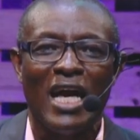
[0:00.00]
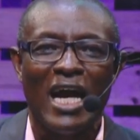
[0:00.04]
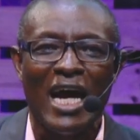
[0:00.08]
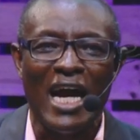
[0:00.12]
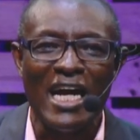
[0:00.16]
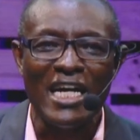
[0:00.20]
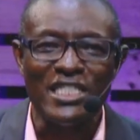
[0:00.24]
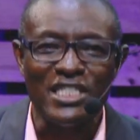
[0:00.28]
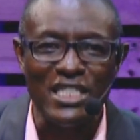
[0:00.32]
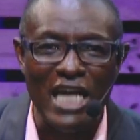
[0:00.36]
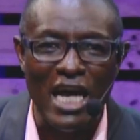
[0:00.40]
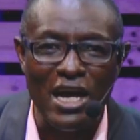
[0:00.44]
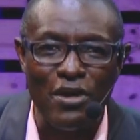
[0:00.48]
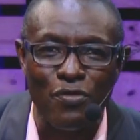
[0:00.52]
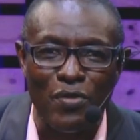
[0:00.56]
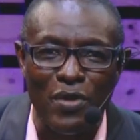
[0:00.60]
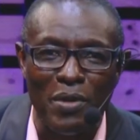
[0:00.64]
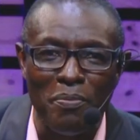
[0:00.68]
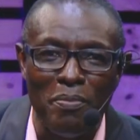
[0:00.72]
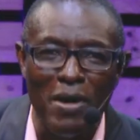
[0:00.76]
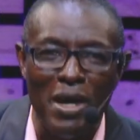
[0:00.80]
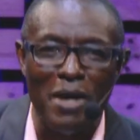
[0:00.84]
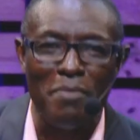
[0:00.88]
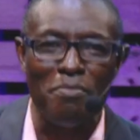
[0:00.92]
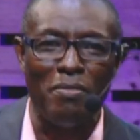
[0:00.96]
As I
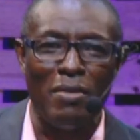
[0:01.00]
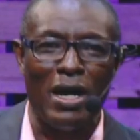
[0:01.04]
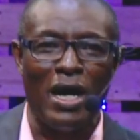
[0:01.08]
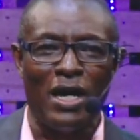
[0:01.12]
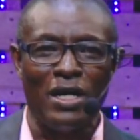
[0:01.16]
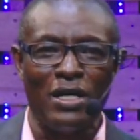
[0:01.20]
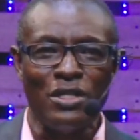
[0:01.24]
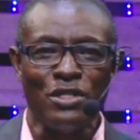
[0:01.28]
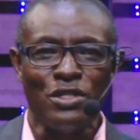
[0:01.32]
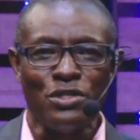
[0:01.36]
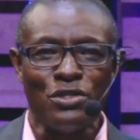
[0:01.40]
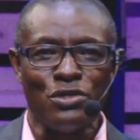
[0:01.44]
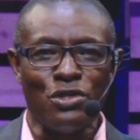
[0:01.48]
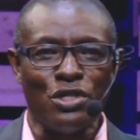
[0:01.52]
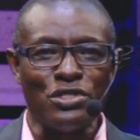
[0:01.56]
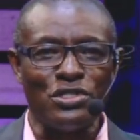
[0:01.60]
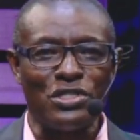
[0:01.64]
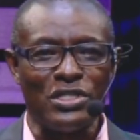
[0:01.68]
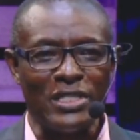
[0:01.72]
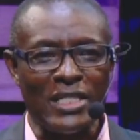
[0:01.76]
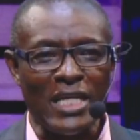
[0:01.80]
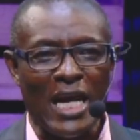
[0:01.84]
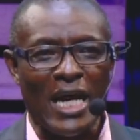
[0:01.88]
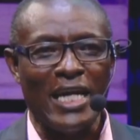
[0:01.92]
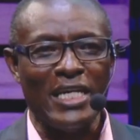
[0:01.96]
remember
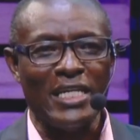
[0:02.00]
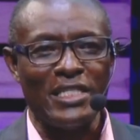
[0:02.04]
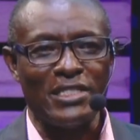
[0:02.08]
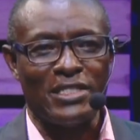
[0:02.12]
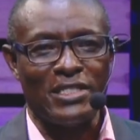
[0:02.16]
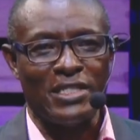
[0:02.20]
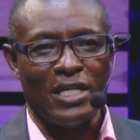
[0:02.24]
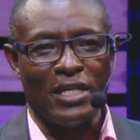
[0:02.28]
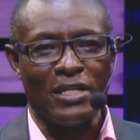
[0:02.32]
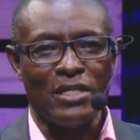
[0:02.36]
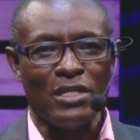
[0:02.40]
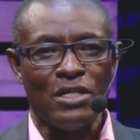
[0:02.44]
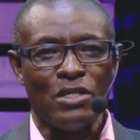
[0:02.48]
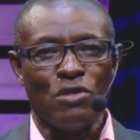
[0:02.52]
those days